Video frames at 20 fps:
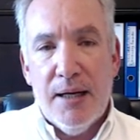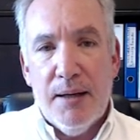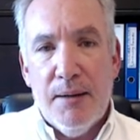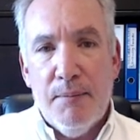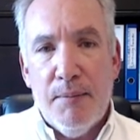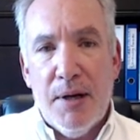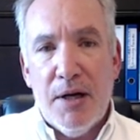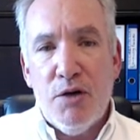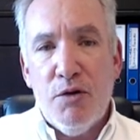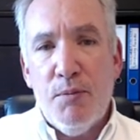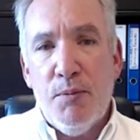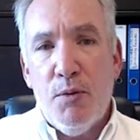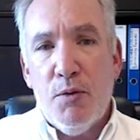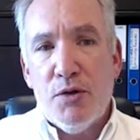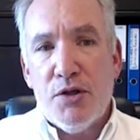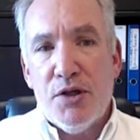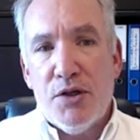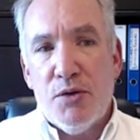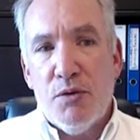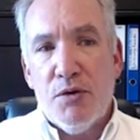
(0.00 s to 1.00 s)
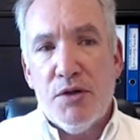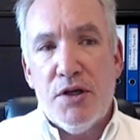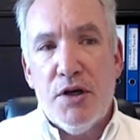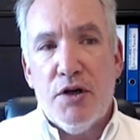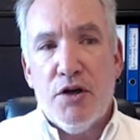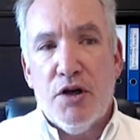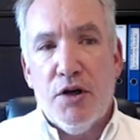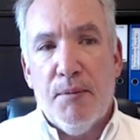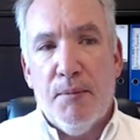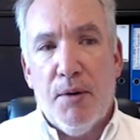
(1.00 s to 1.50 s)
Michael Porter's also
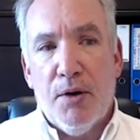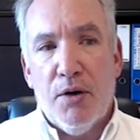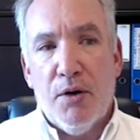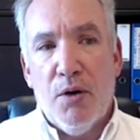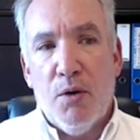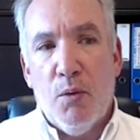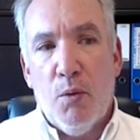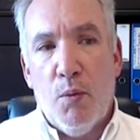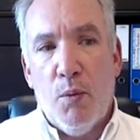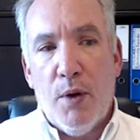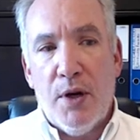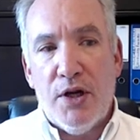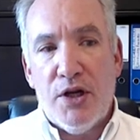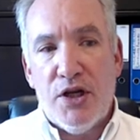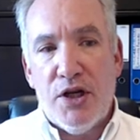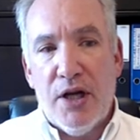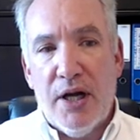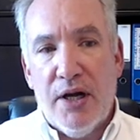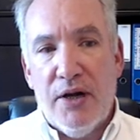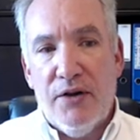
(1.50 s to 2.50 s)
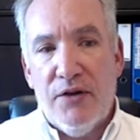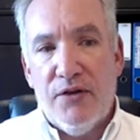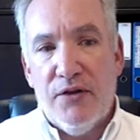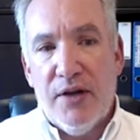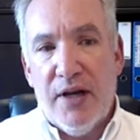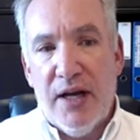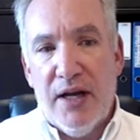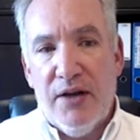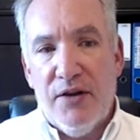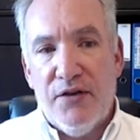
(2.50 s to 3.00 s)
got a model which is
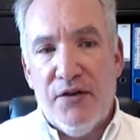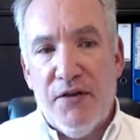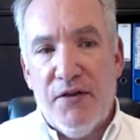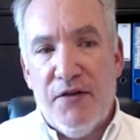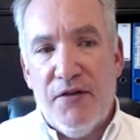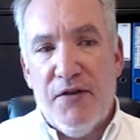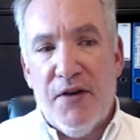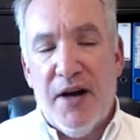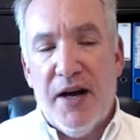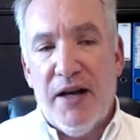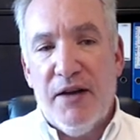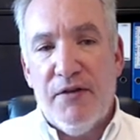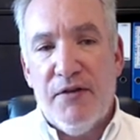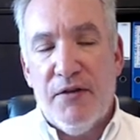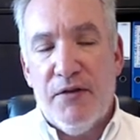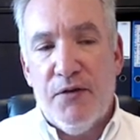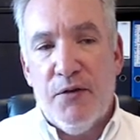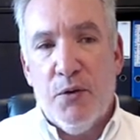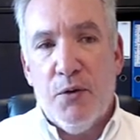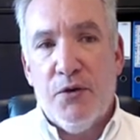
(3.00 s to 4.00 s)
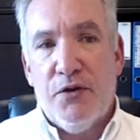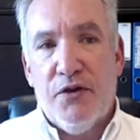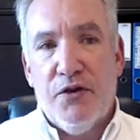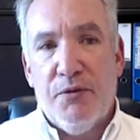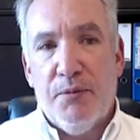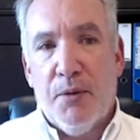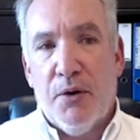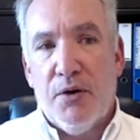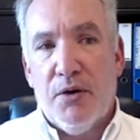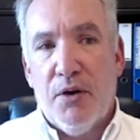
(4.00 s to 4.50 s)
his five forces
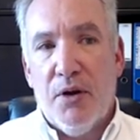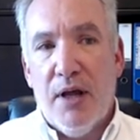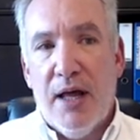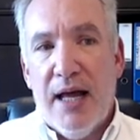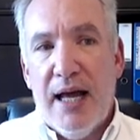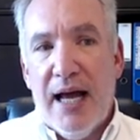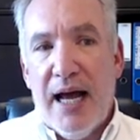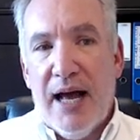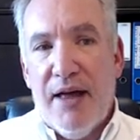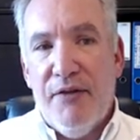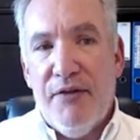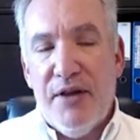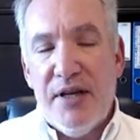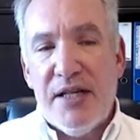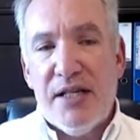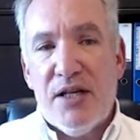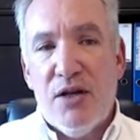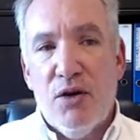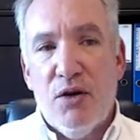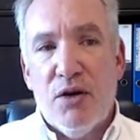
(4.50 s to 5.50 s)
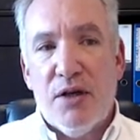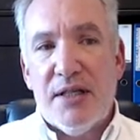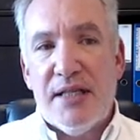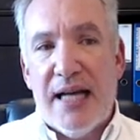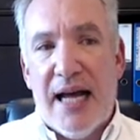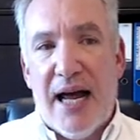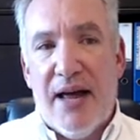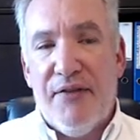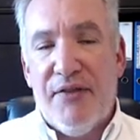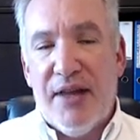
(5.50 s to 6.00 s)
model, and this looks
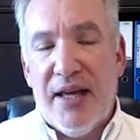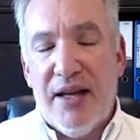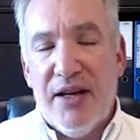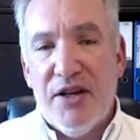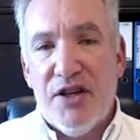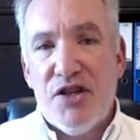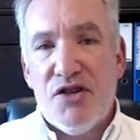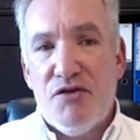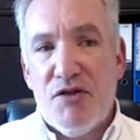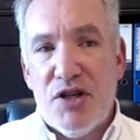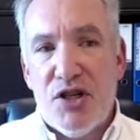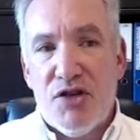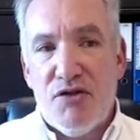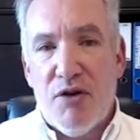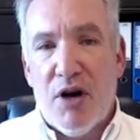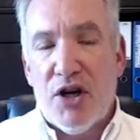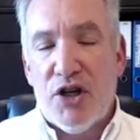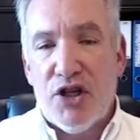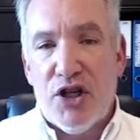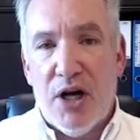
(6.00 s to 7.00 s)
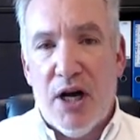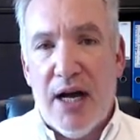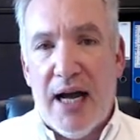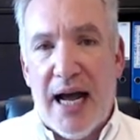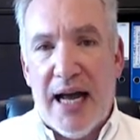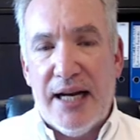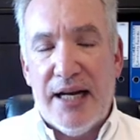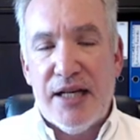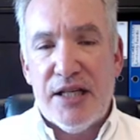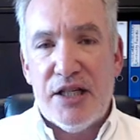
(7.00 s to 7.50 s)
at the industry structure
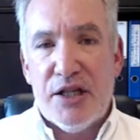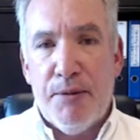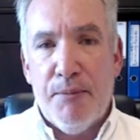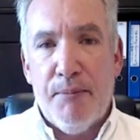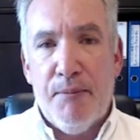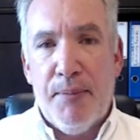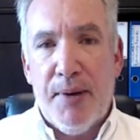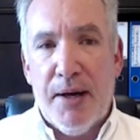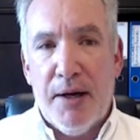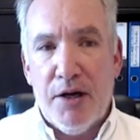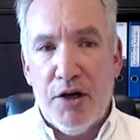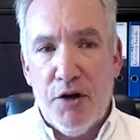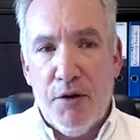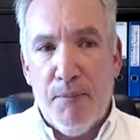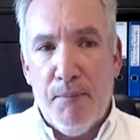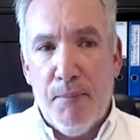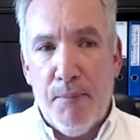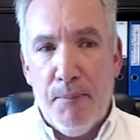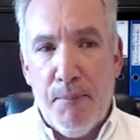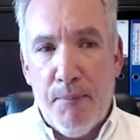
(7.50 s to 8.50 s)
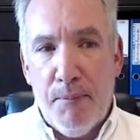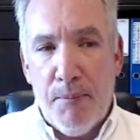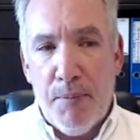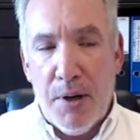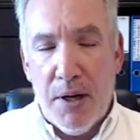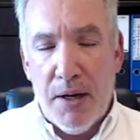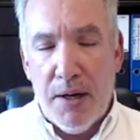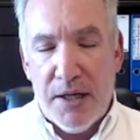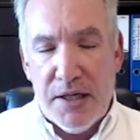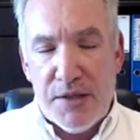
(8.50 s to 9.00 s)
and its,
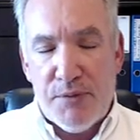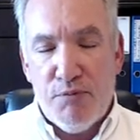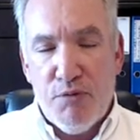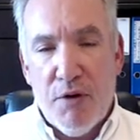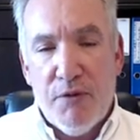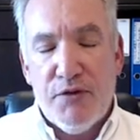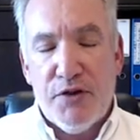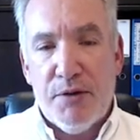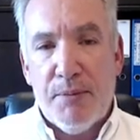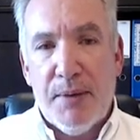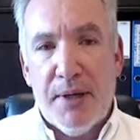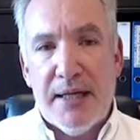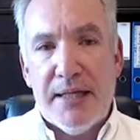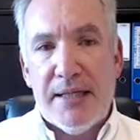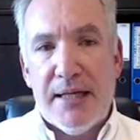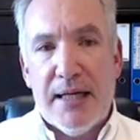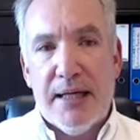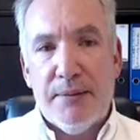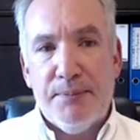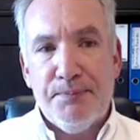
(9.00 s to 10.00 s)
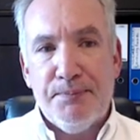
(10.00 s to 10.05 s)
uh, its profitability.